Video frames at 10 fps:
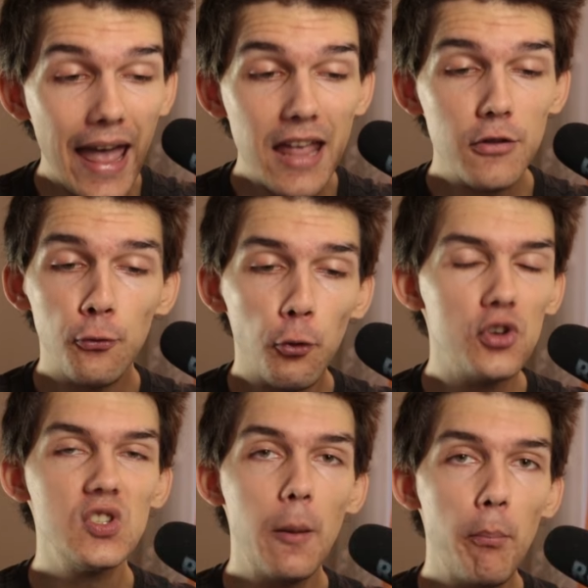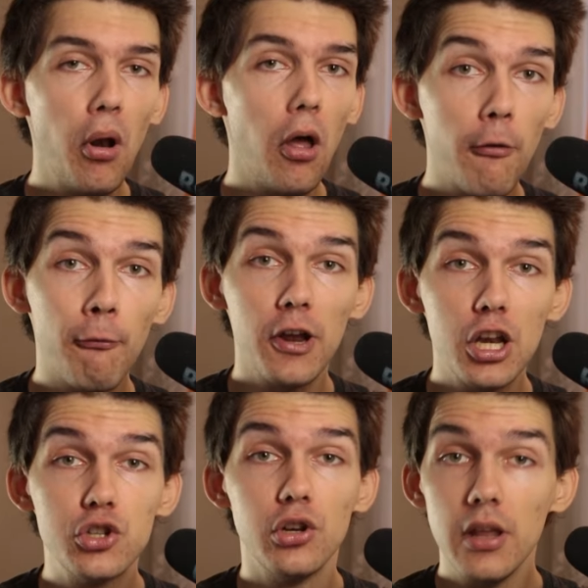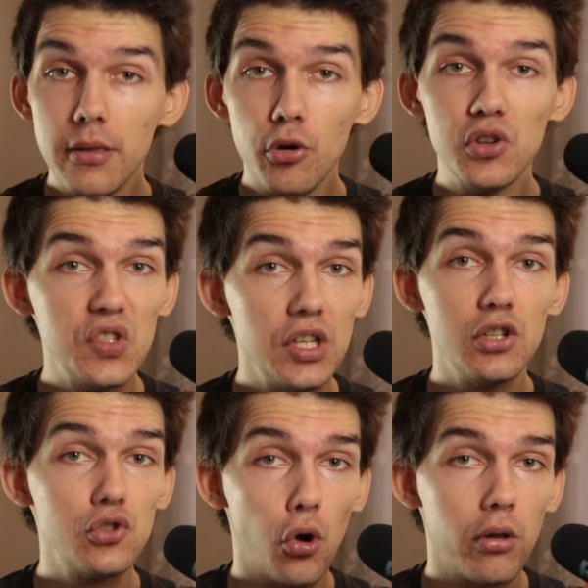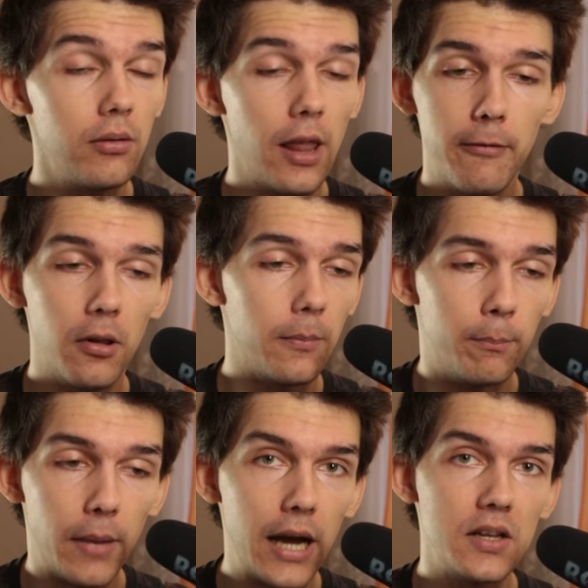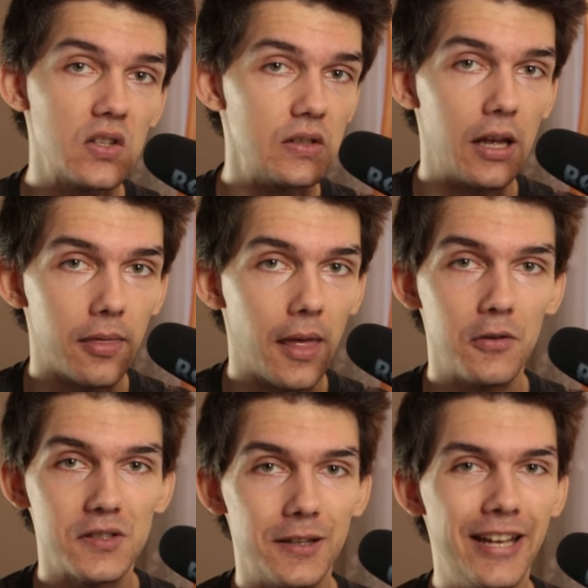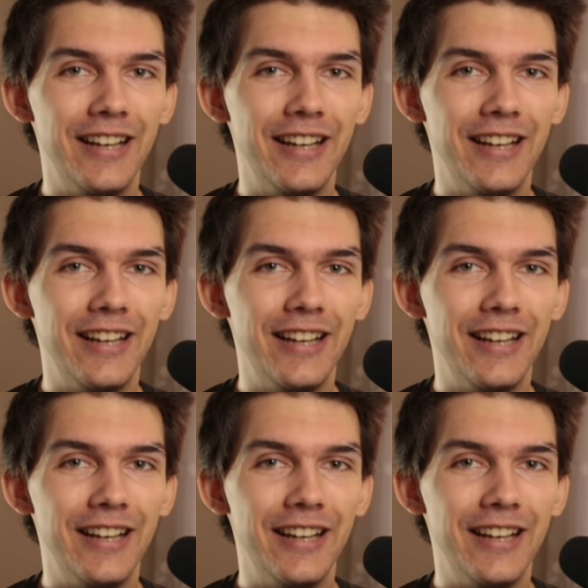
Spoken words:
And for example, her financial literacy is on level minus 9000.